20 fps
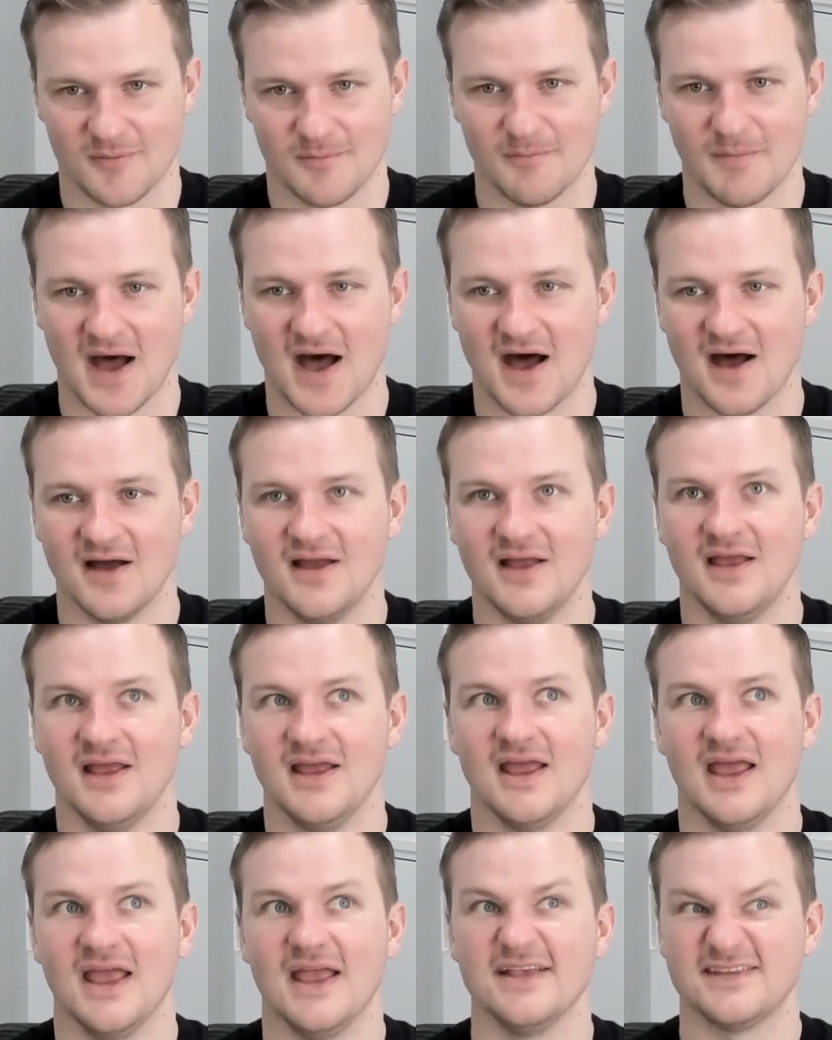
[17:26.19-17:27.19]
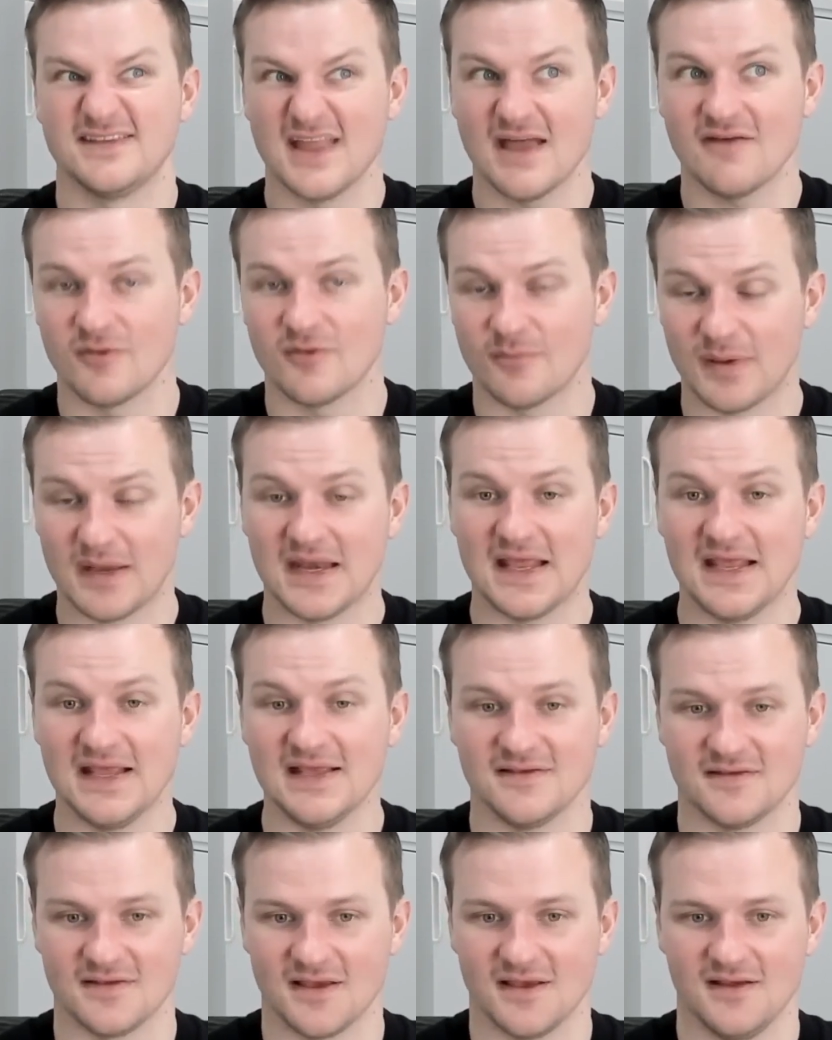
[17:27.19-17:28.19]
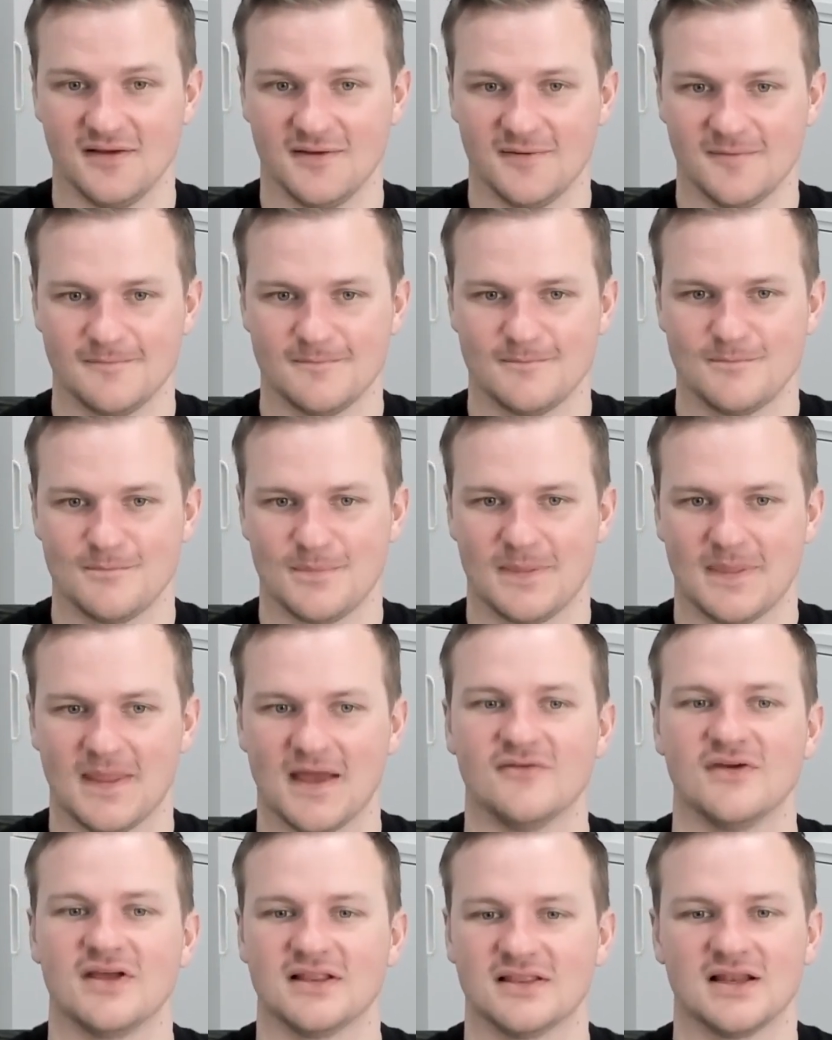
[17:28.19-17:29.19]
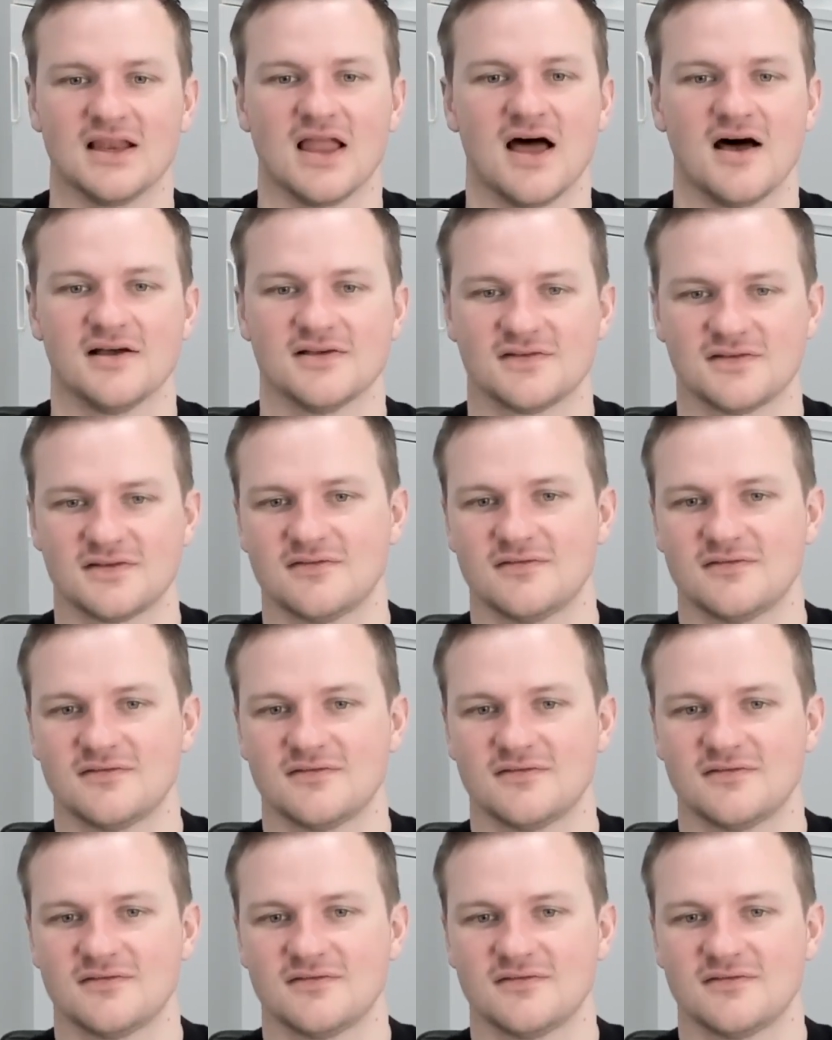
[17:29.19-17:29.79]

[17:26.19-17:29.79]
but it's never been easy. I think the last,